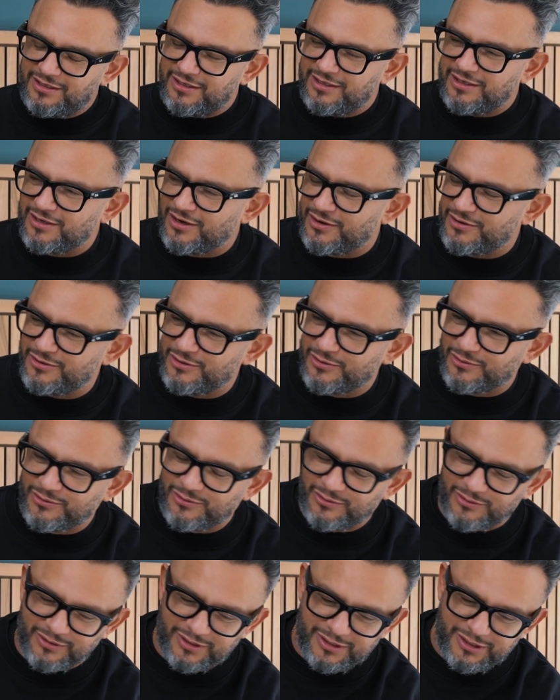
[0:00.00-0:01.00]
you know,
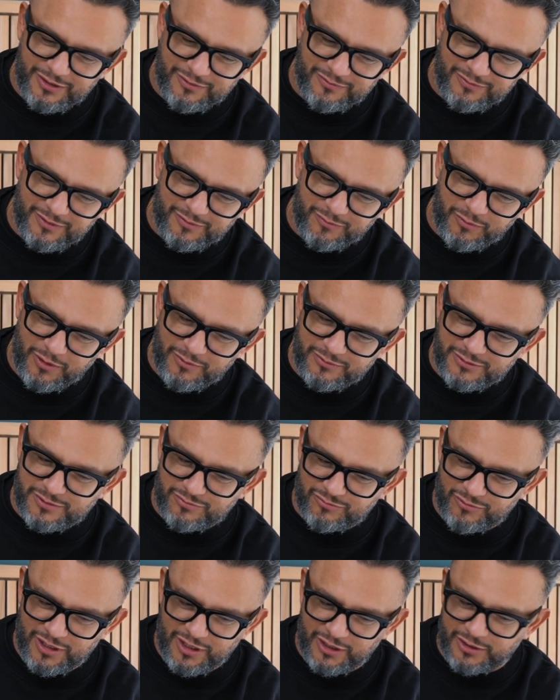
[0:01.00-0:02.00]
you've worked with
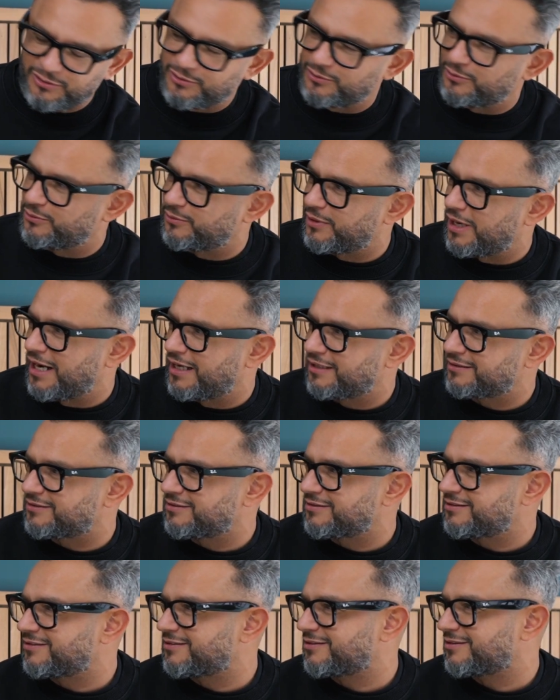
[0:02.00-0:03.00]
some really cool
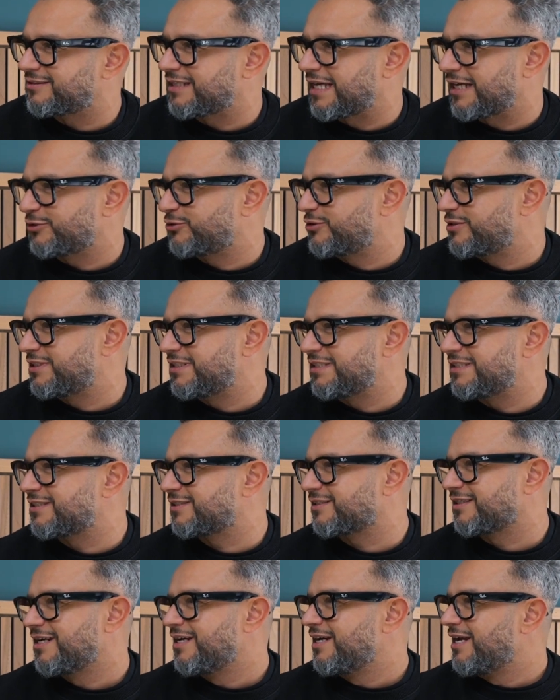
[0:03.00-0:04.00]

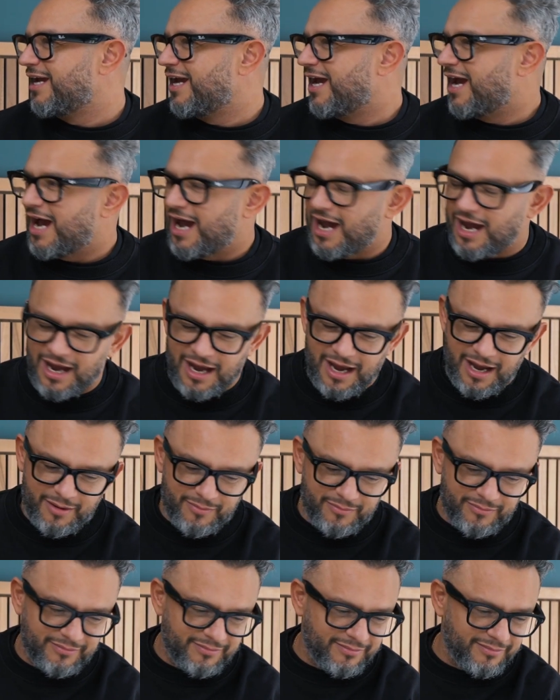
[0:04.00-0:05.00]
actresses. Yeah.
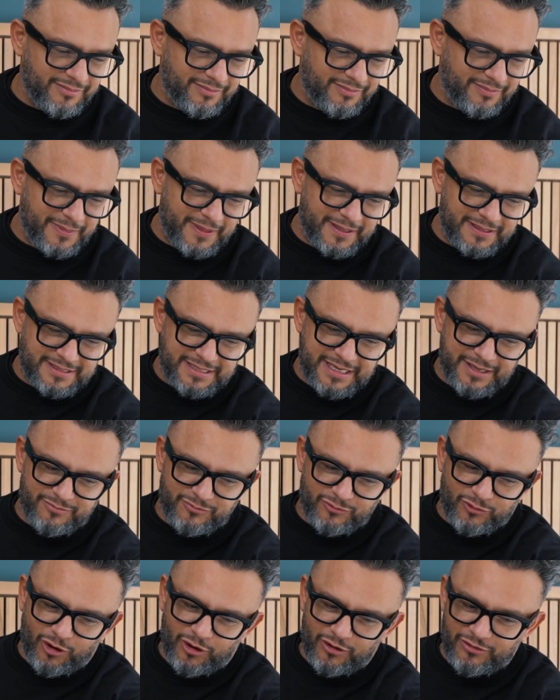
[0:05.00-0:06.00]

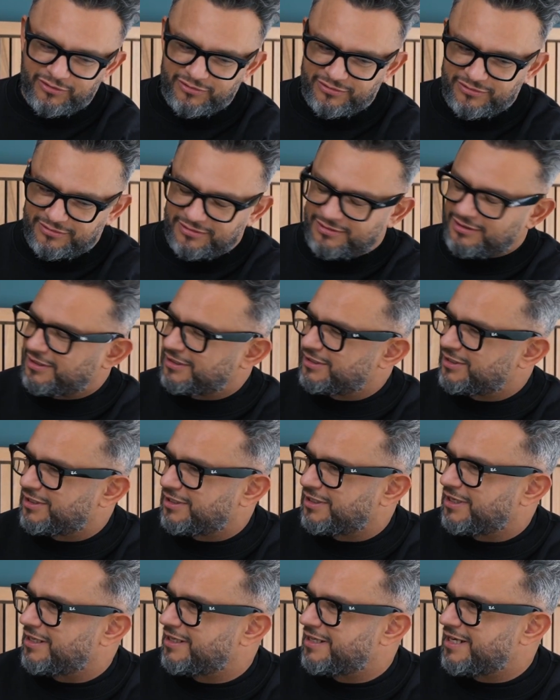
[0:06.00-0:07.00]
Tim Roth,
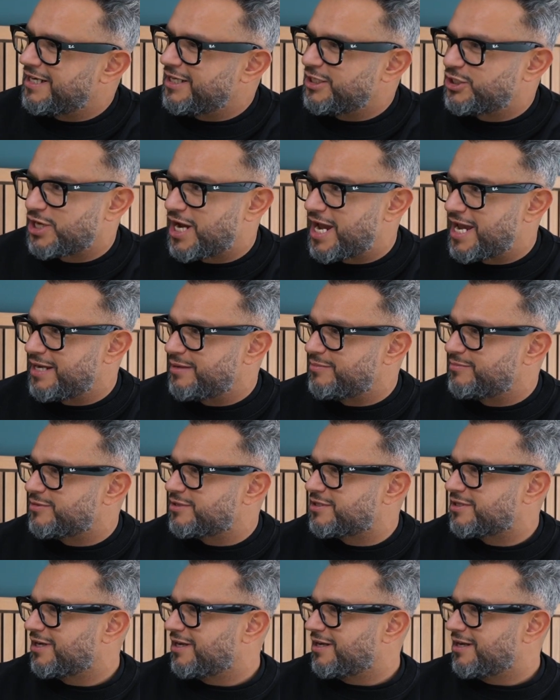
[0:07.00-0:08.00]
Lily
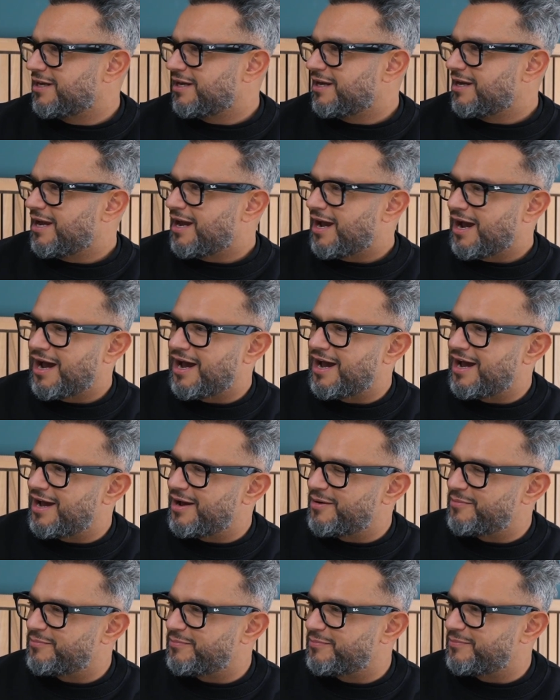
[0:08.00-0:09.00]
James,
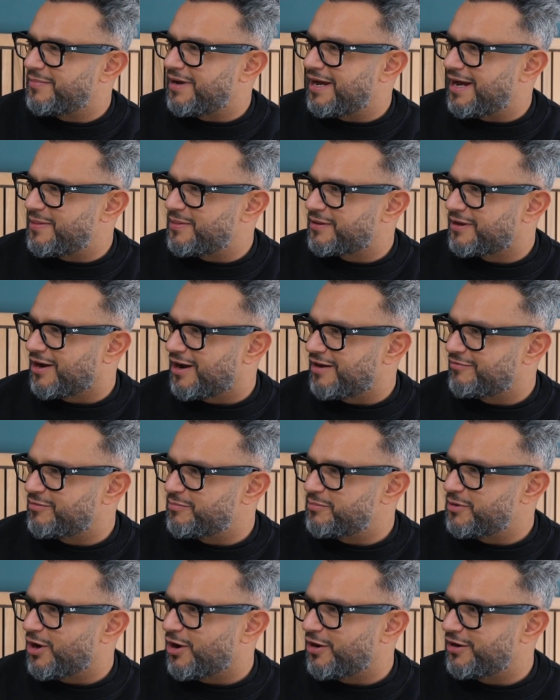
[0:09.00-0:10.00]
and the guy
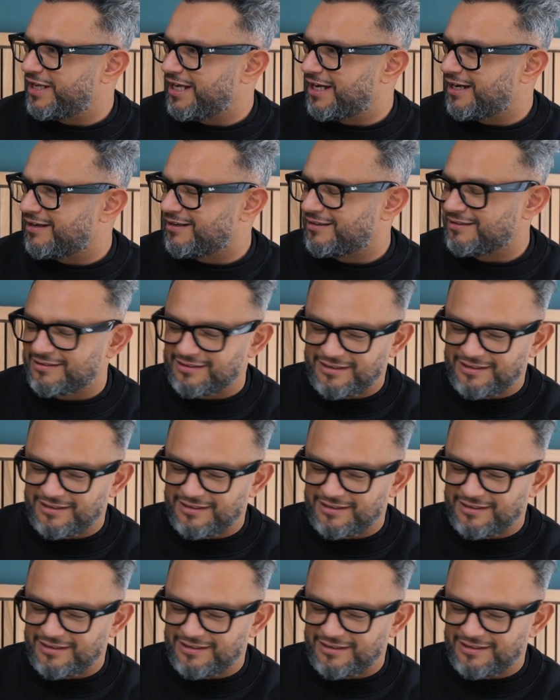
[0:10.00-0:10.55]
from Narnia,